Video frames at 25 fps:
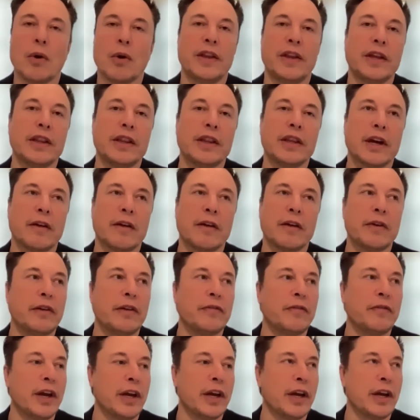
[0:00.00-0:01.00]
Well, I think the
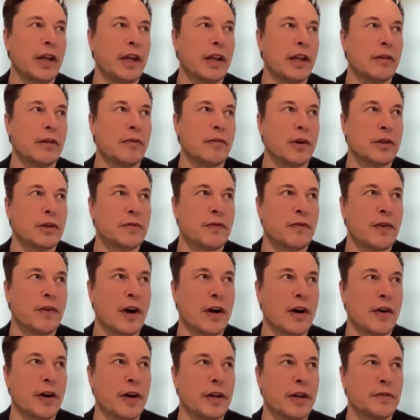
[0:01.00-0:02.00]
company making the most
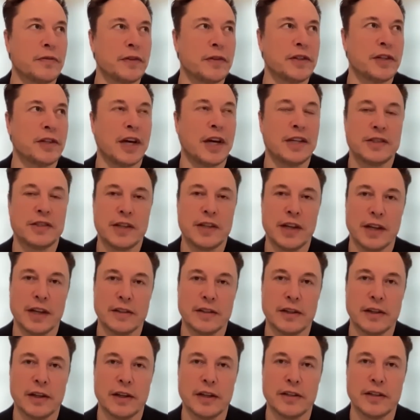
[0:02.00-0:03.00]
progress besides
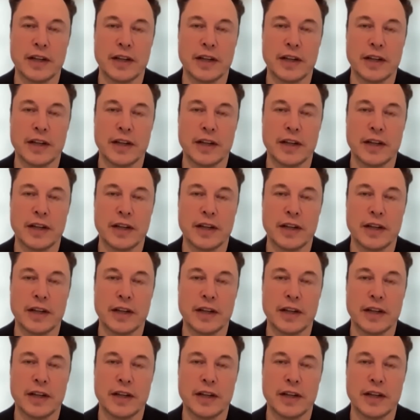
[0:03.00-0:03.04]
Tesla